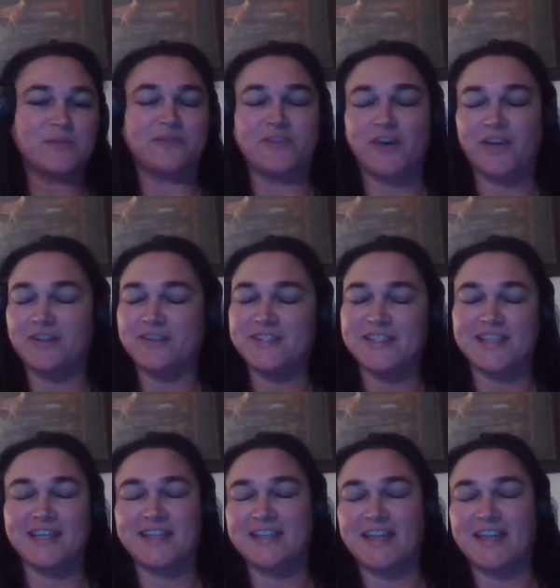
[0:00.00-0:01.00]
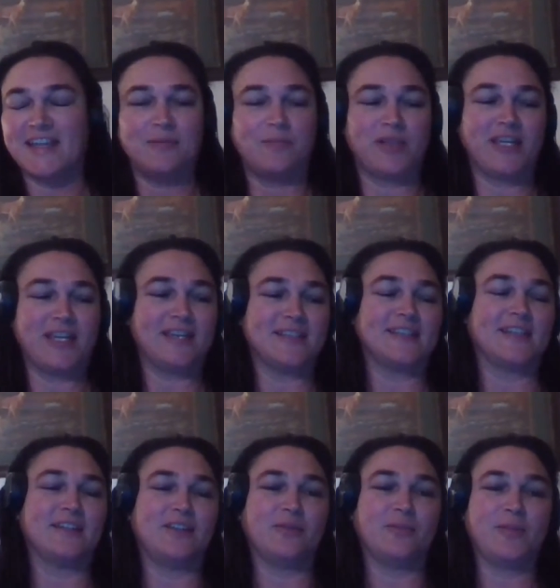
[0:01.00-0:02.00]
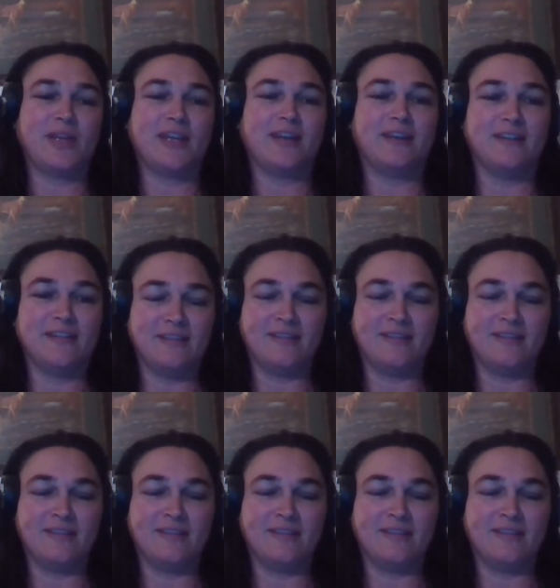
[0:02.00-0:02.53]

will fall into place and you'll be